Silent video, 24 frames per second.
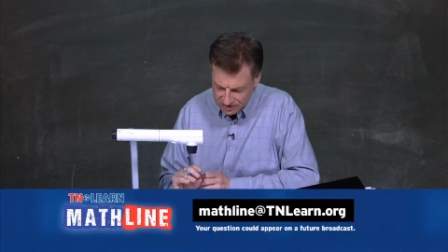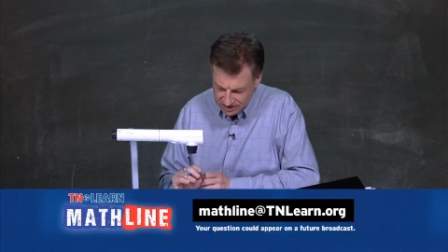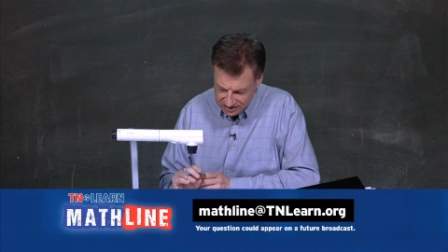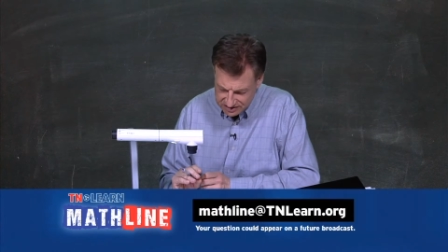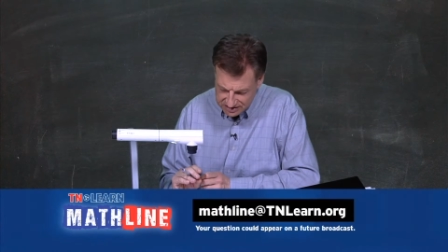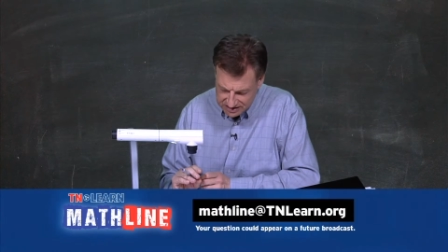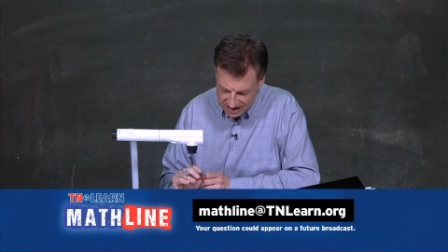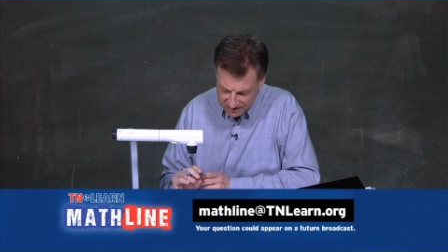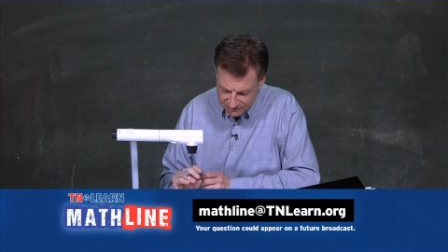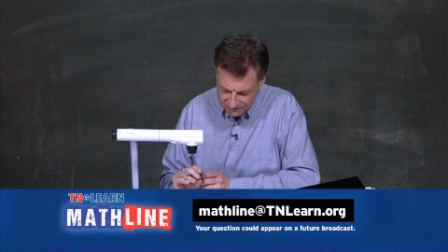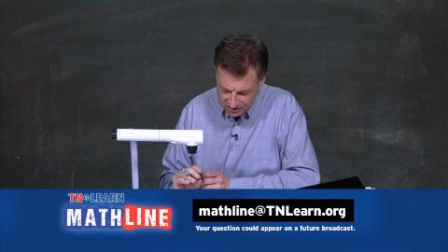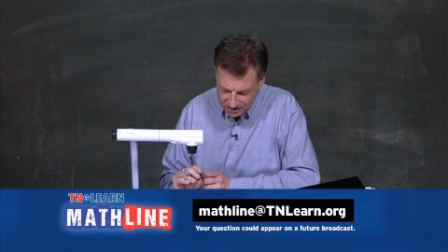They
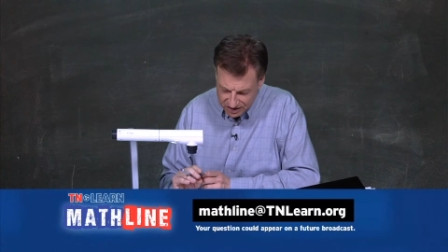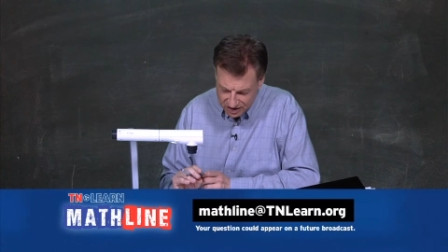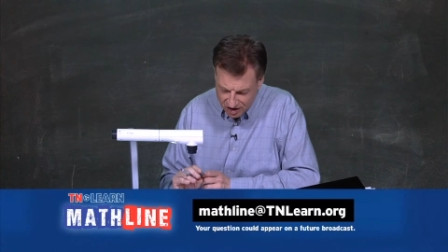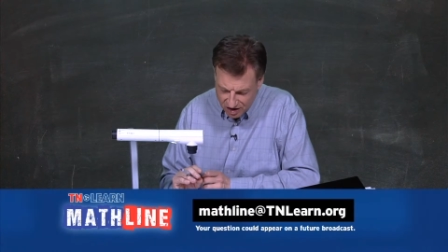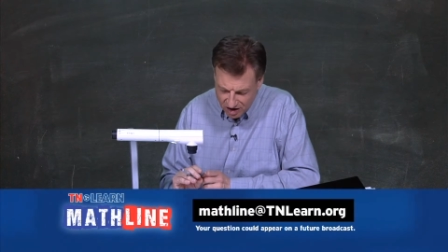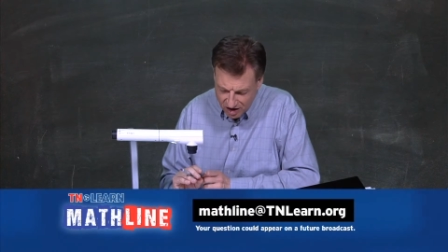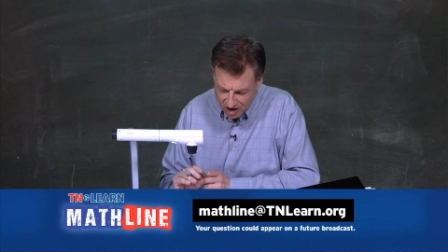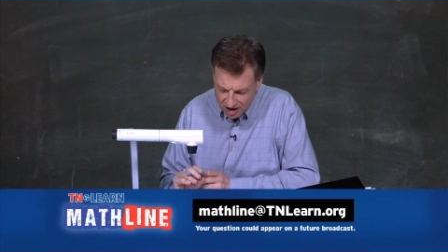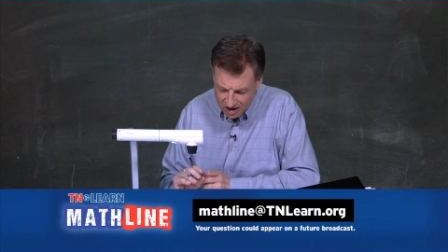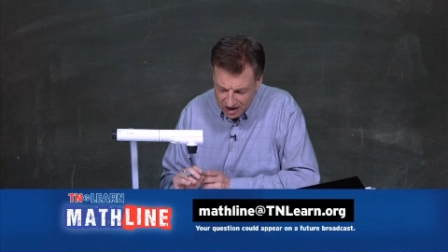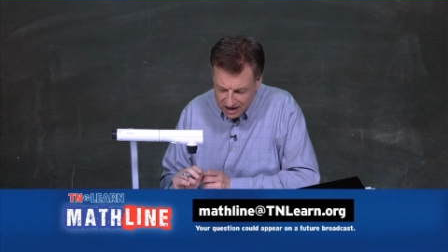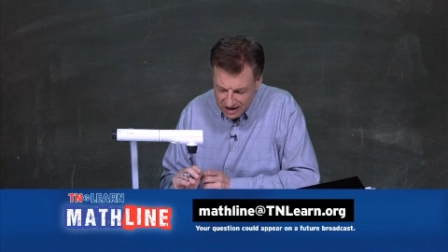definitely
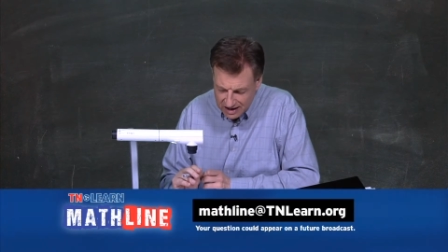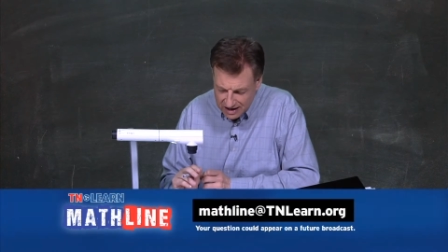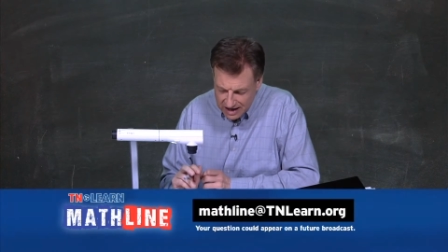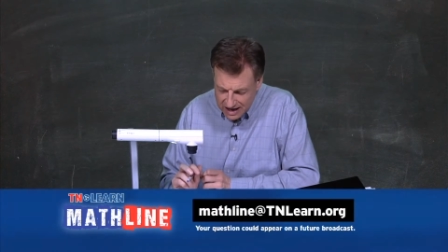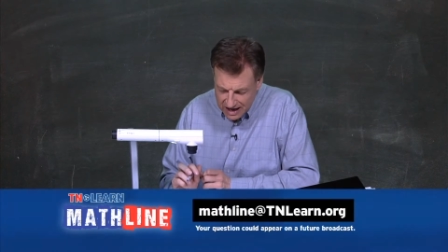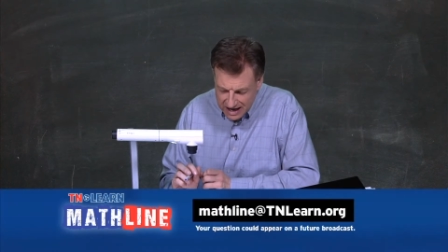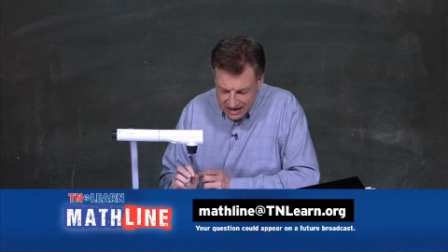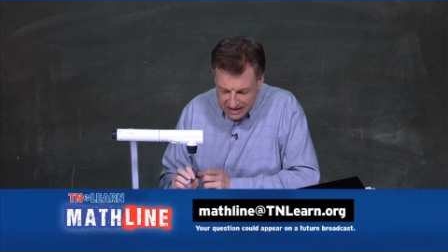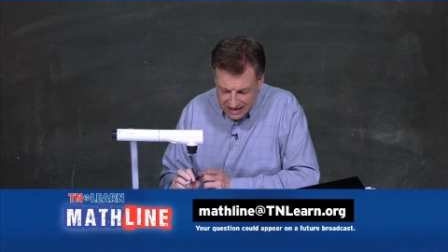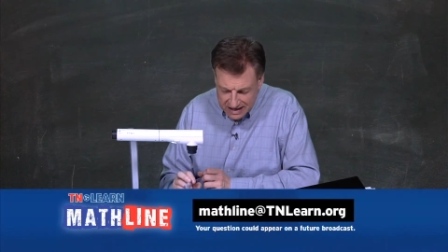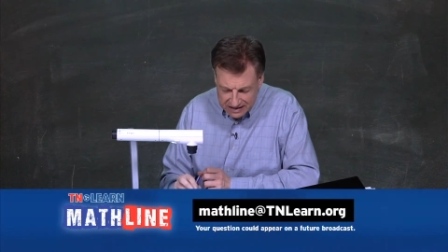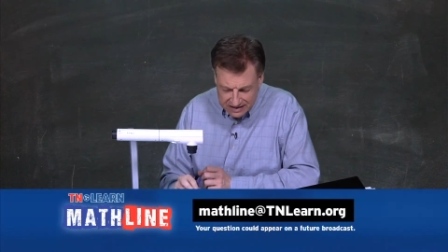are.
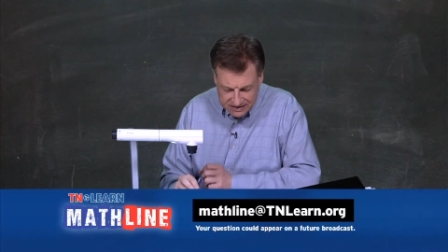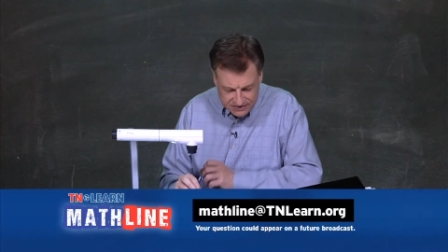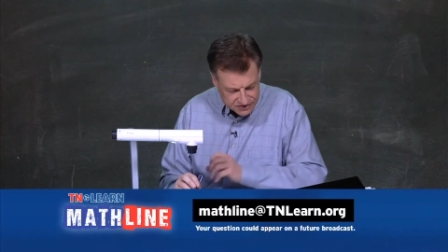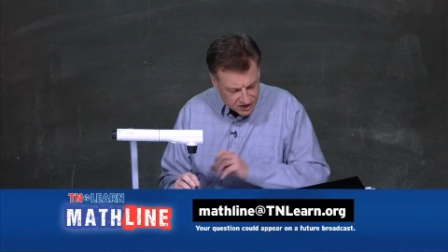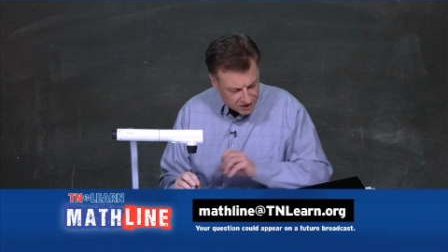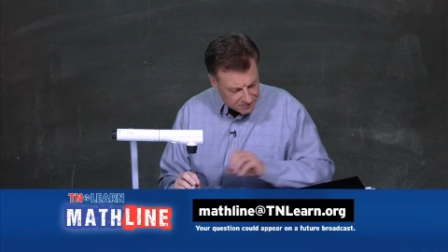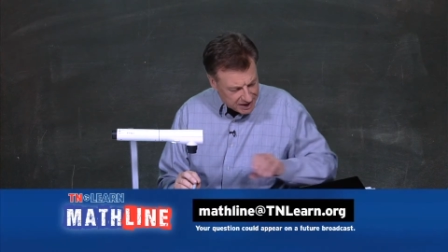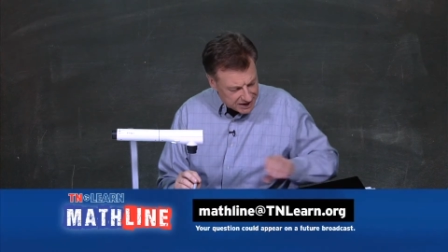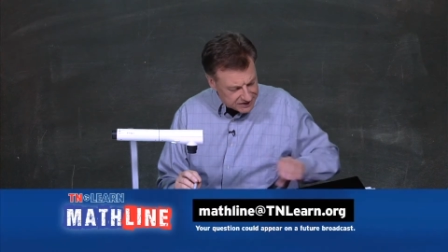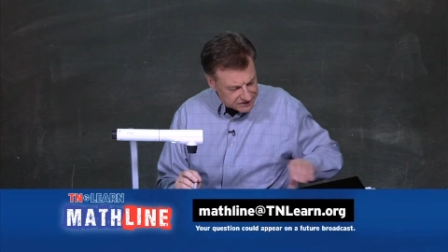Now, let's go